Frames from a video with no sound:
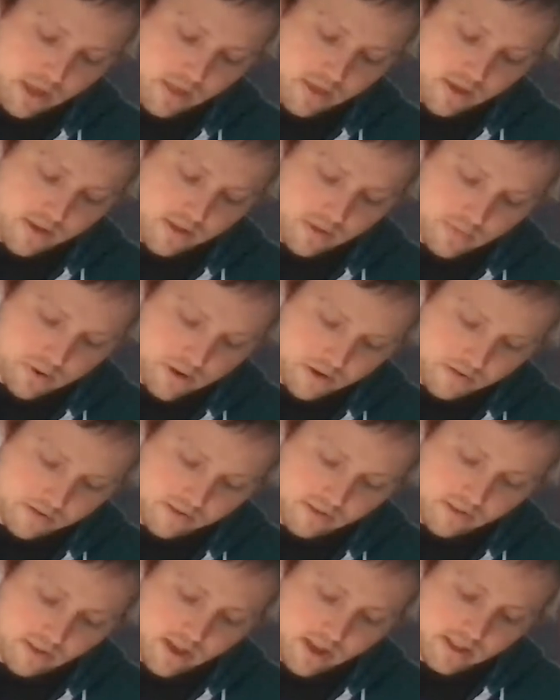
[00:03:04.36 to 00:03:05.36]
and the other one
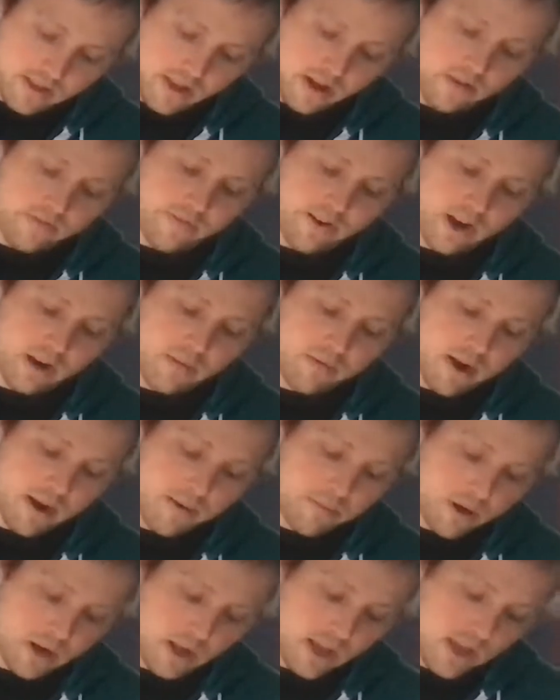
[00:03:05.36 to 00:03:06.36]
uses the identifier
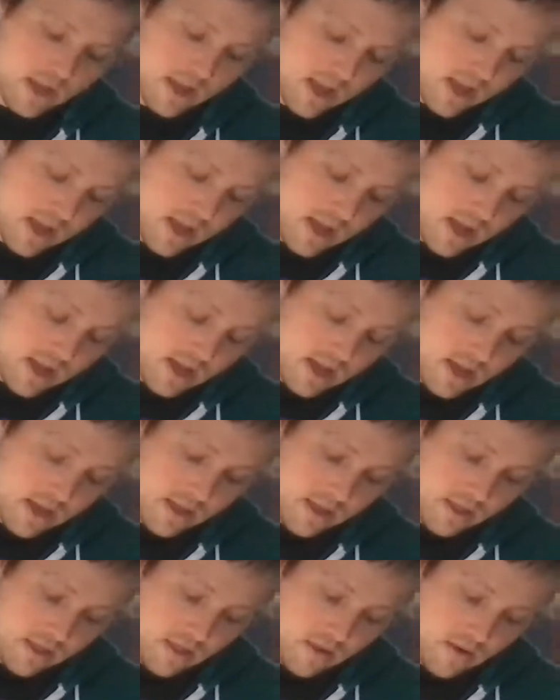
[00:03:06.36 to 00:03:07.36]
property.
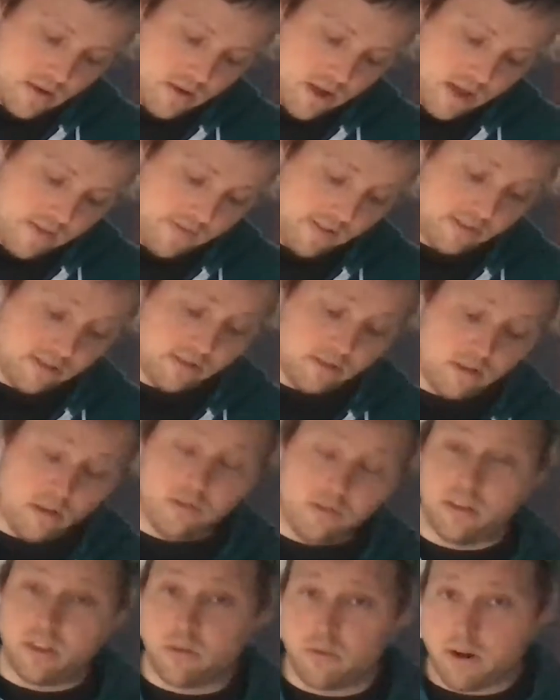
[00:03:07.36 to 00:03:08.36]
If it's
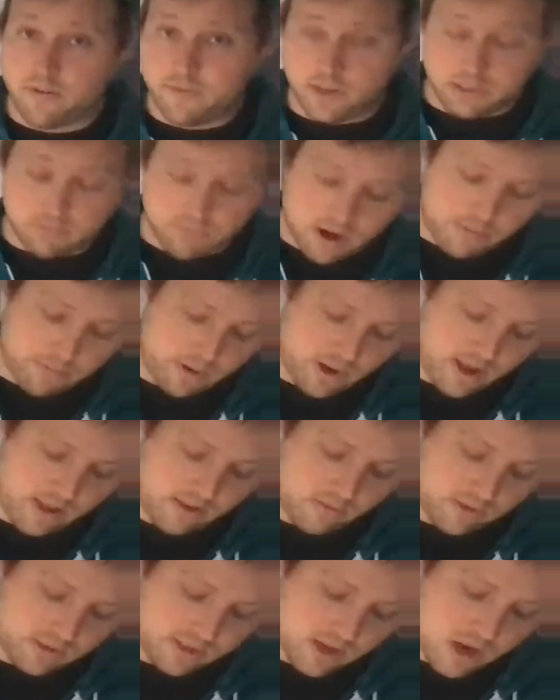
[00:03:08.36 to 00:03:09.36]
using the reference property,
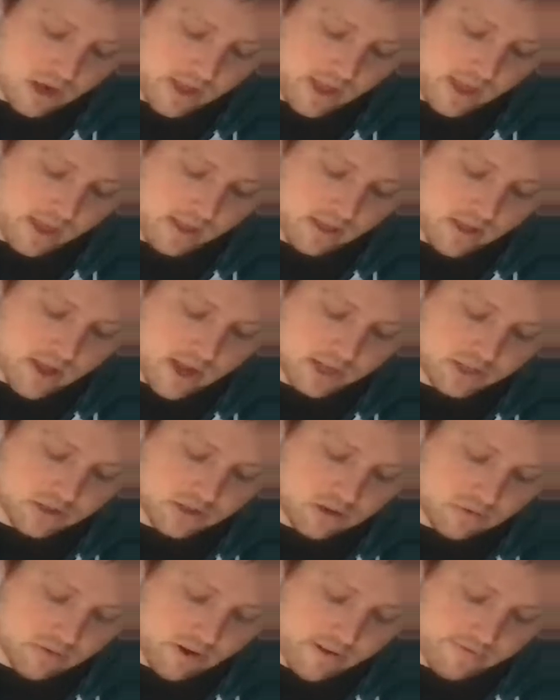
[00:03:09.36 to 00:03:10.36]
it's what's called a logical